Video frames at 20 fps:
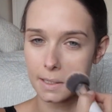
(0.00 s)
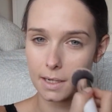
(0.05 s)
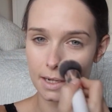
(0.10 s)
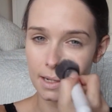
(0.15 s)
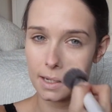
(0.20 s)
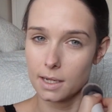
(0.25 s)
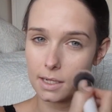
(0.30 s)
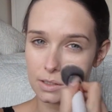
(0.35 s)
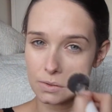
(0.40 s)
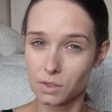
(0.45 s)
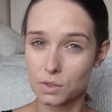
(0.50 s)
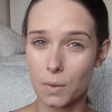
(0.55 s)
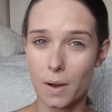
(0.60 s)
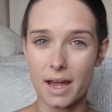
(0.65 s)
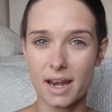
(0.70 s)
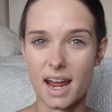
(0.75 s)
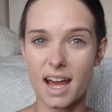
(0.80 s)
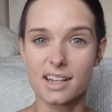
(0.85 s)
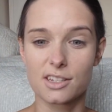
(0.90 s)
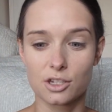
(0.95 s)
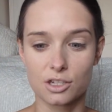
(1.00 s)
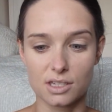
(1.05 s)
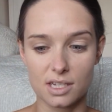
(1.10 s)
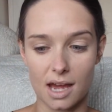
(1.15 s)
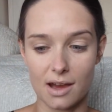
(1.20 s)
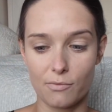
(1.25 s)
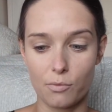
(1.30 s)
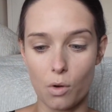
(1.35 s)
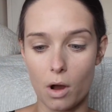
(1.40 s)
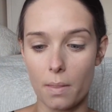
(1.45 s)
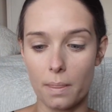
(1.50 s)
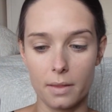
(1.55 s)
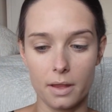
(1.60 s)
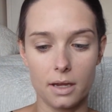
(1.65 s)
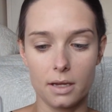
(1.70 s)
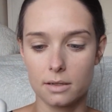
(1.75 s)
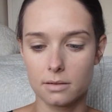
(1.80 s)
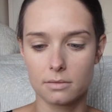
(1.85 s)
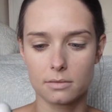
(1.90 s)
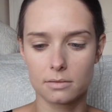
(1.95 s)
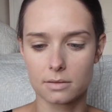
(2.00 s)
So it's quite nice just to have one that